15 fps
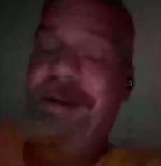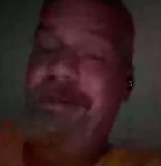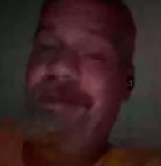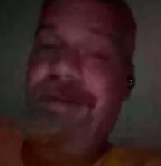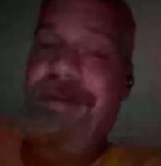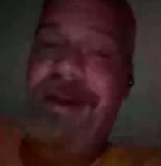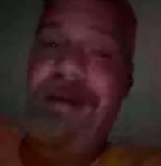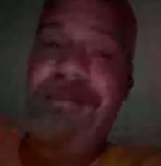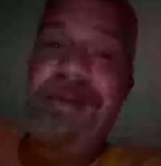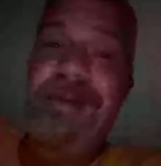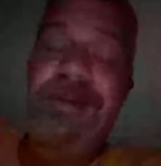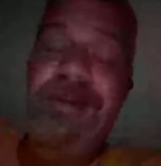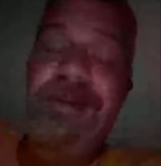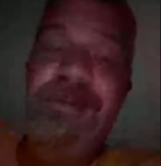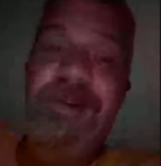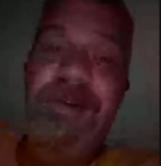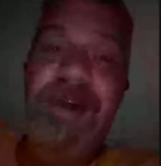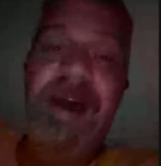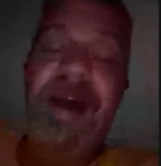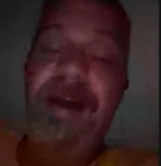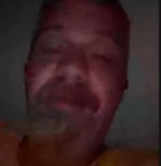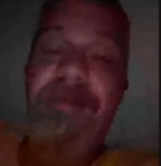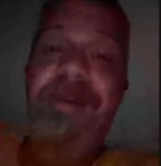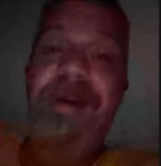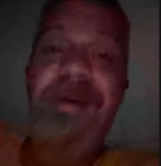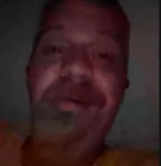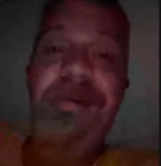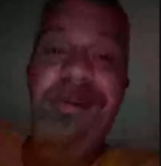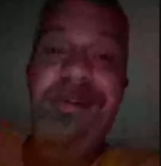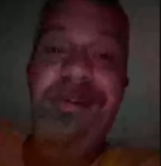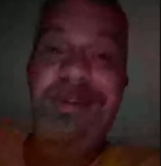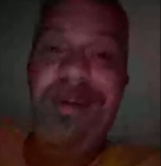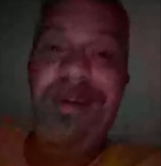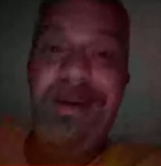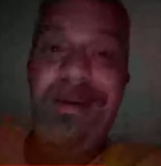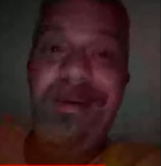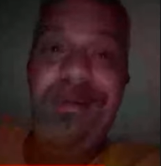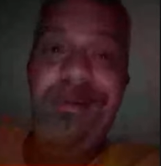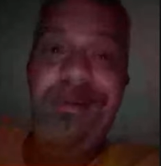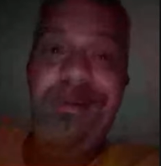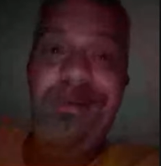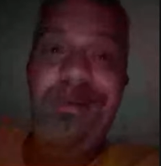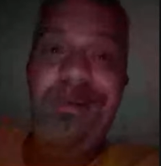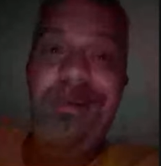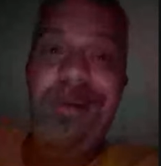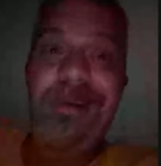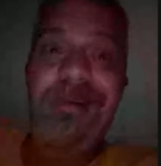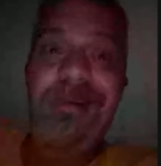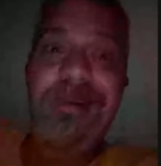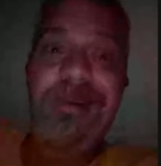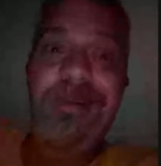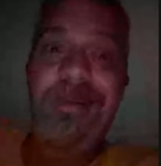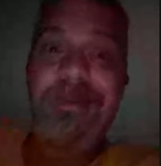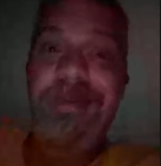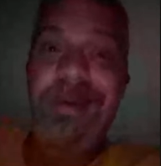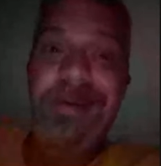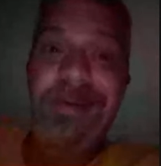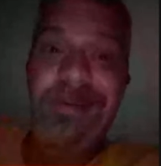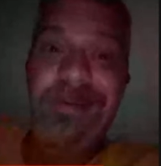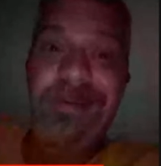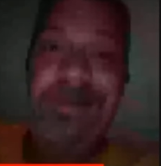Somebody that will not be controlled. I have no desire to control another human being.